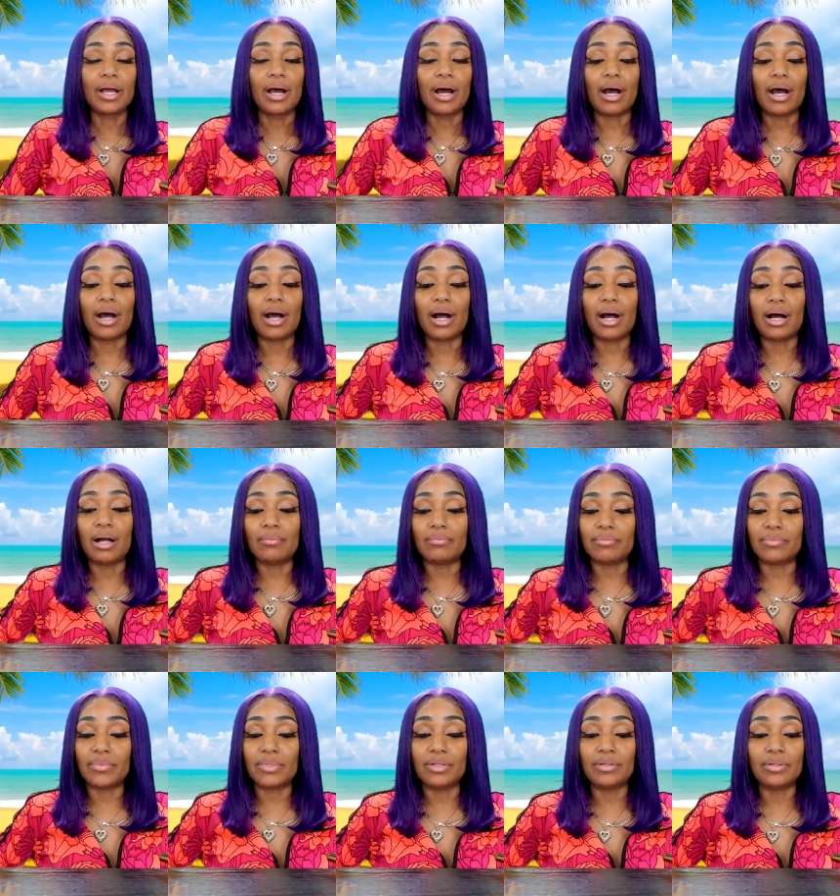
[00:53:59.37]

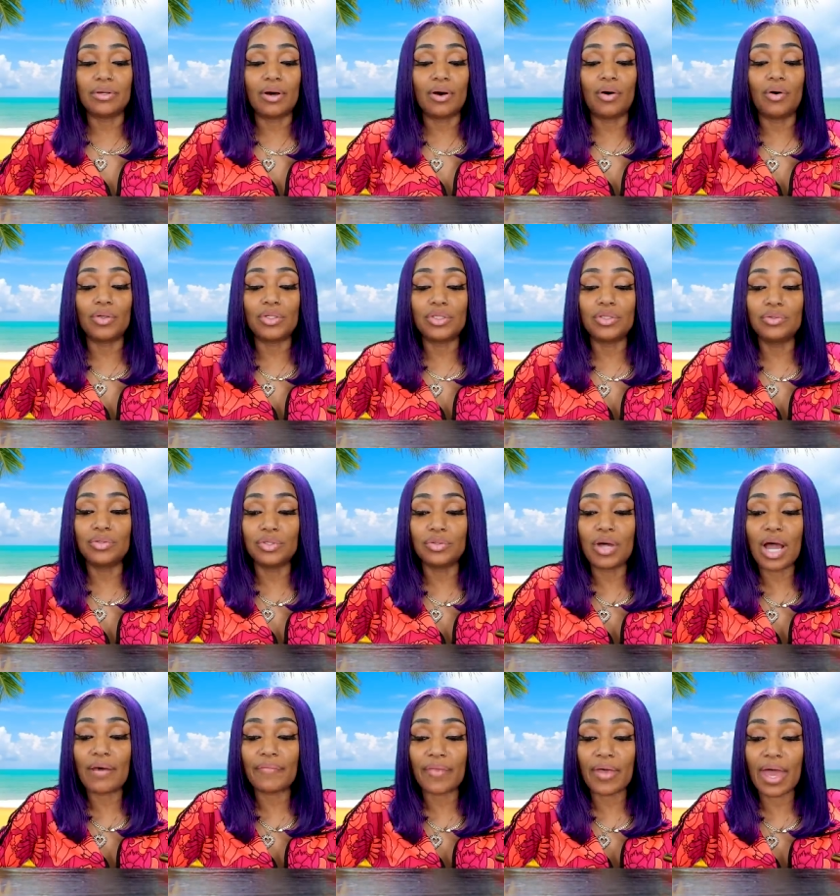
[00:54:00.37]
Um you know, you do
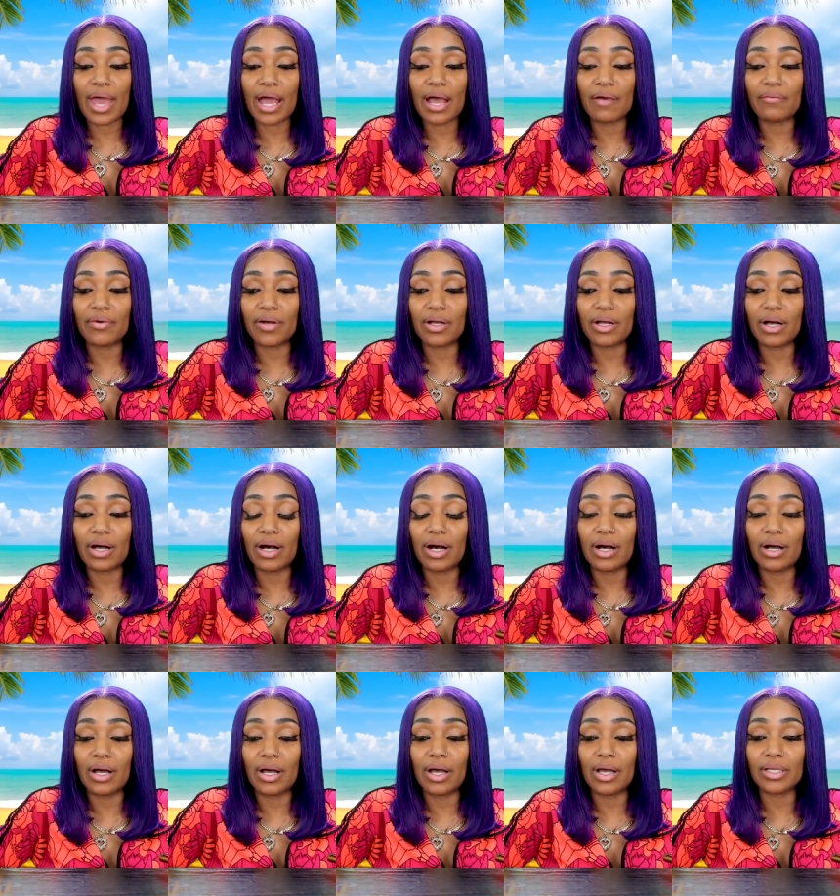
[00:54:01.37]
have to have a,
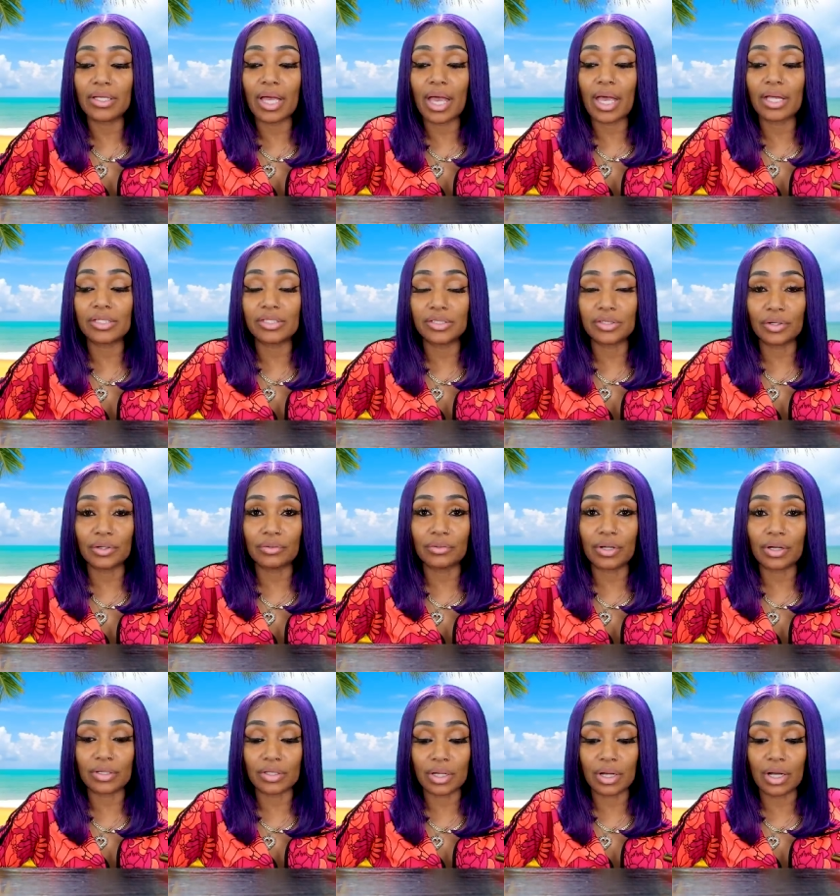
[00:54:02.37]
a, a
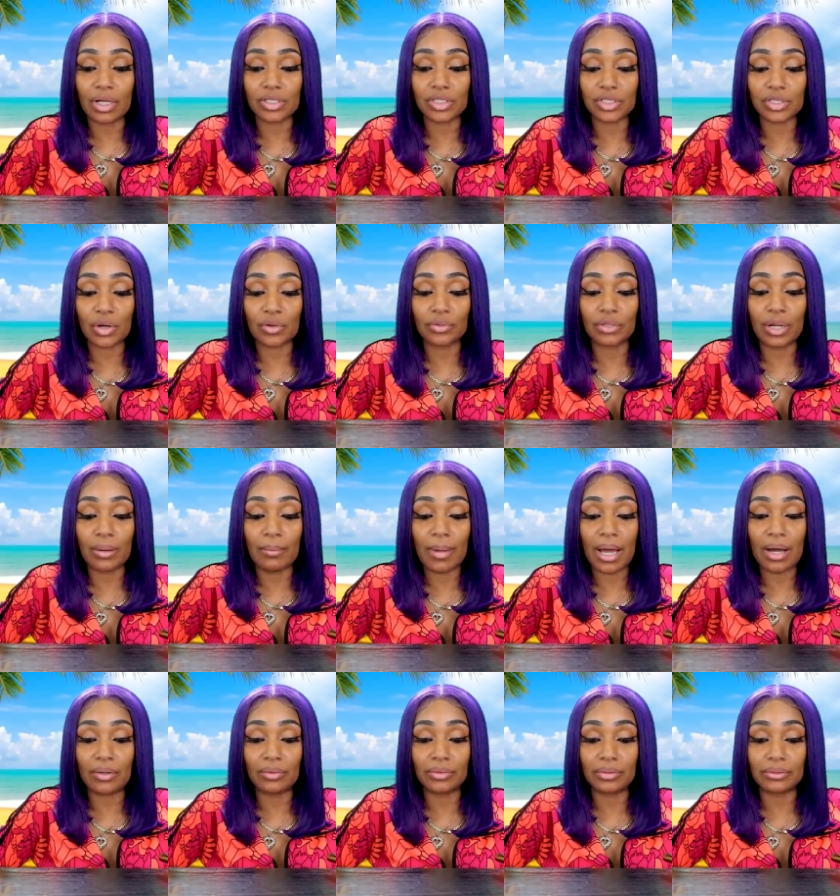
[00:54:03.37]
exert a certain
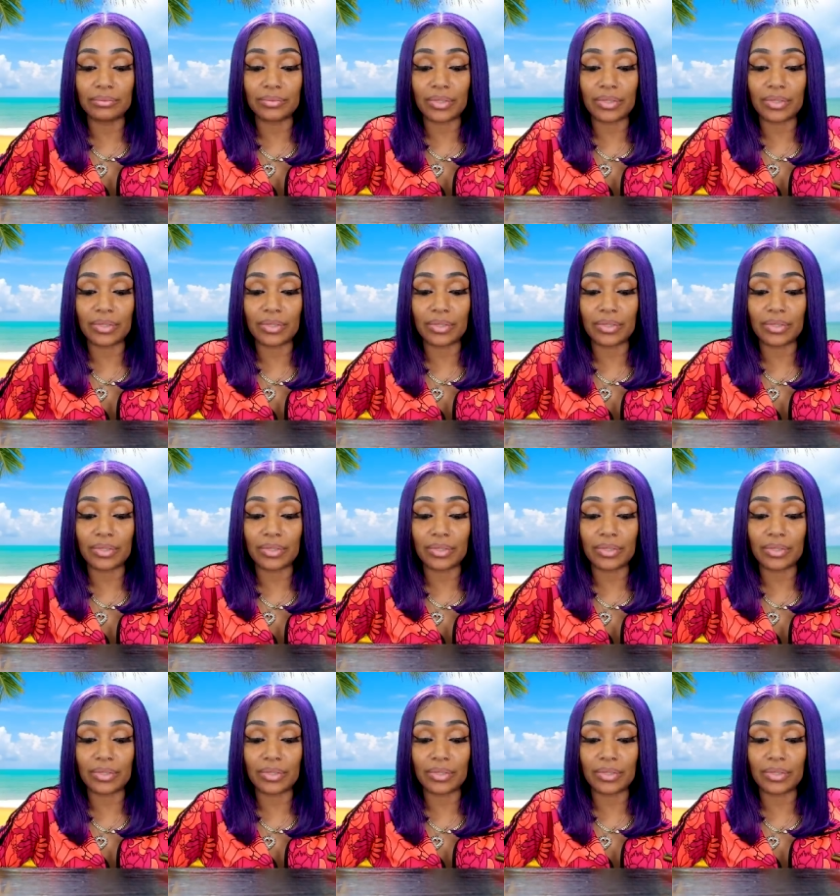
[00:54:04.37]
amount